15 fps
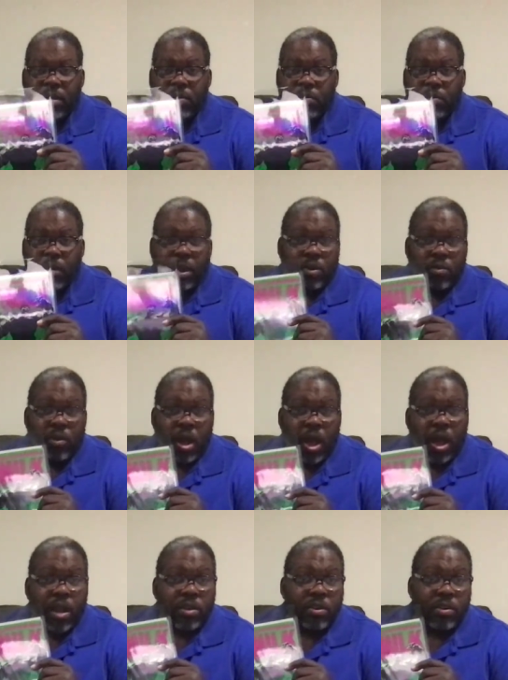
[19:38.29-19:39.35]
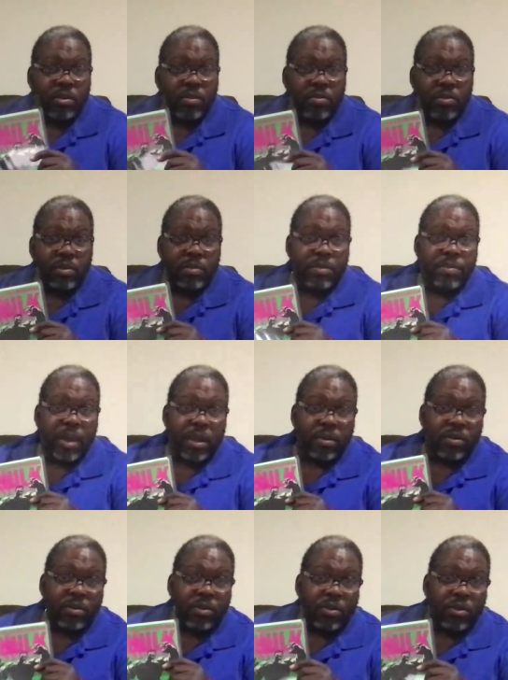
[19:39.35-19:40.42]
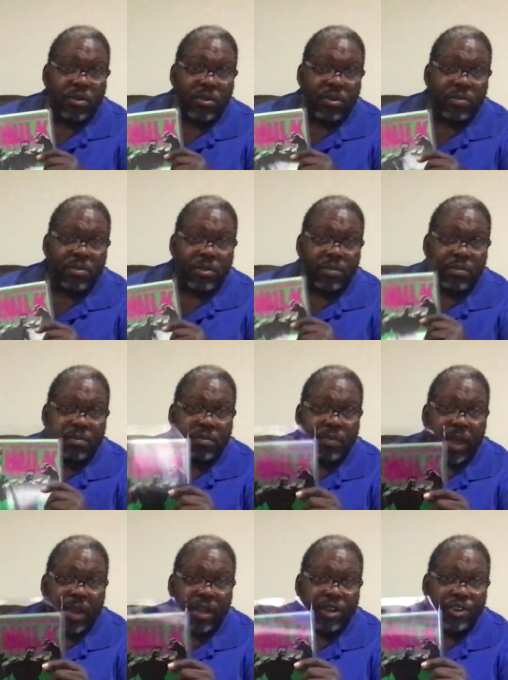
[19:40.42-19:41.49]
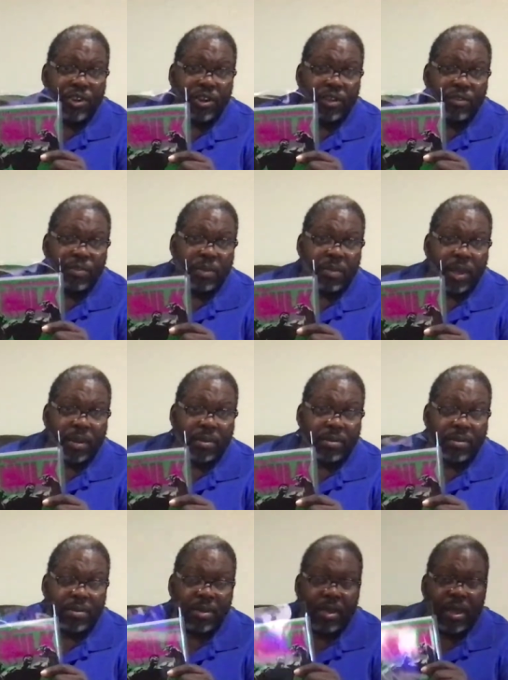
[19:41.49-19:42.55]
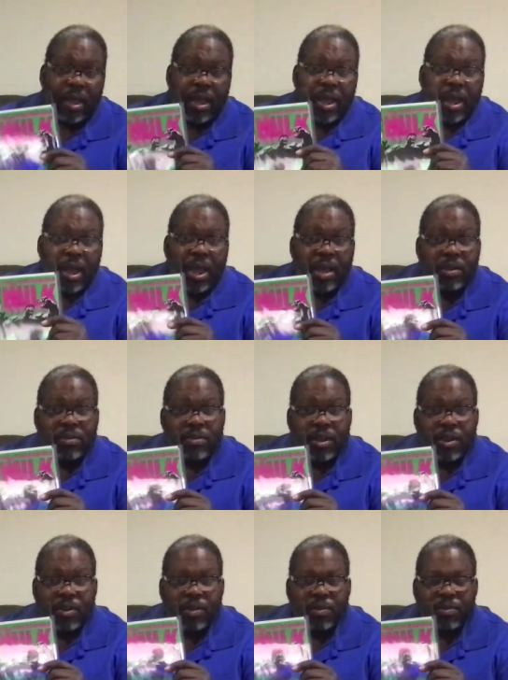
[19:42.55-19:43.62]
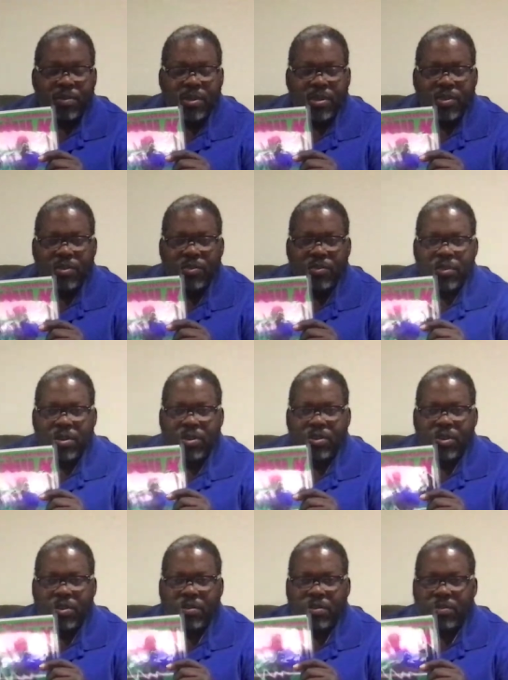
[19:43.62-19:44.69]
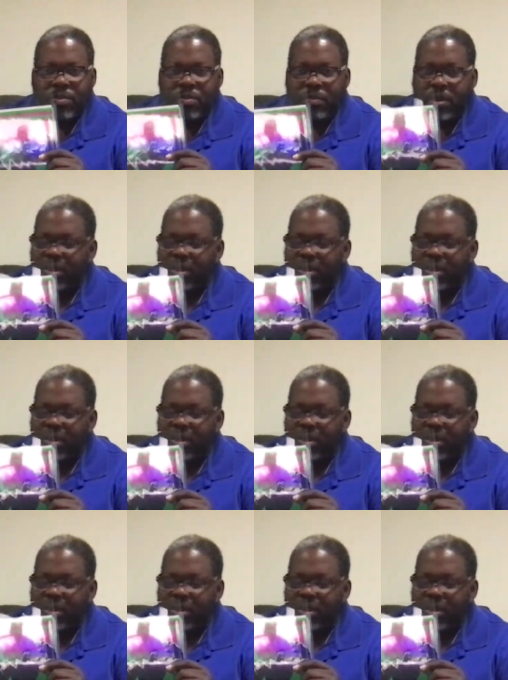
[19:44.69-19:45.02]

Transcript: My garage, will it be better, or will Manny and Chino's be better? I don't know. But this is where it's going to make